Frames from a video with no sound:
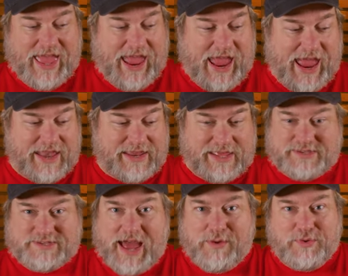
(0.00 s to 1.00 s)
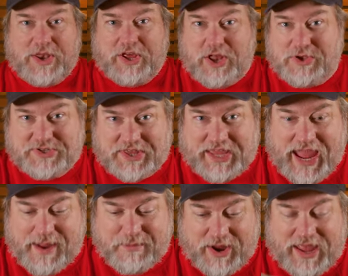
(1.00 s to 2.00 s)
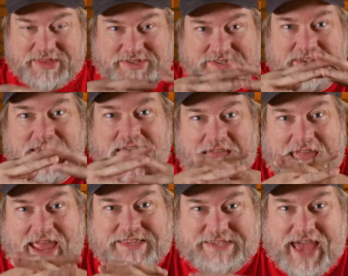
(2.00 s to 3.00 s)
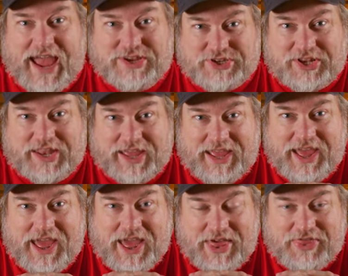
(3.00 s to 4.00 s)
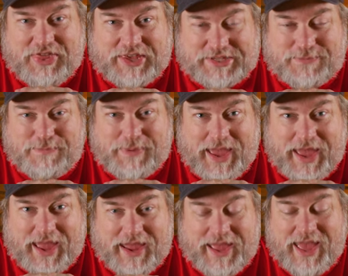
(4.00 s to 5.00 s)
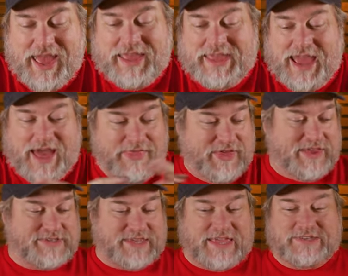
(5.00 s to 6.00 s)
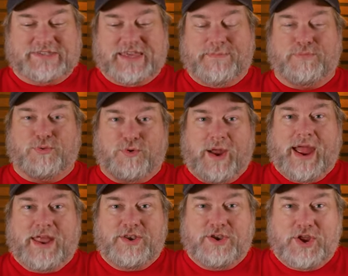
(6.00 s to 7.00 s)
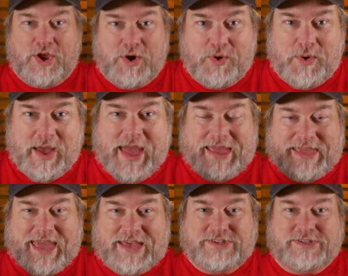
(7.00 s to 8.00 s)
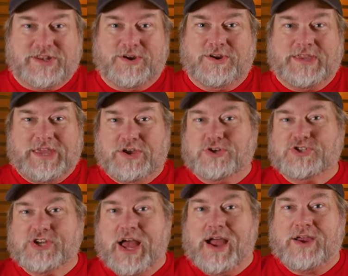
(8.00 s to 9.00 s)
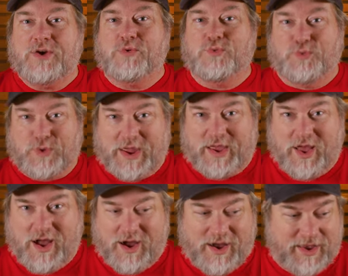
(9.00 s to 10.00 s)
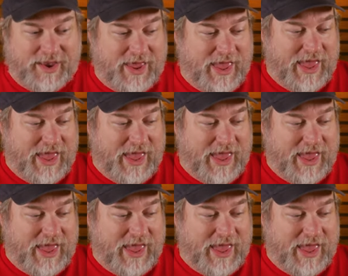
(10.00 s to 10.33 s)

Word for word: And it's not really close to the camera. It's it's actually this big. Yeah, this is the brand new Kessler Killshock Recon.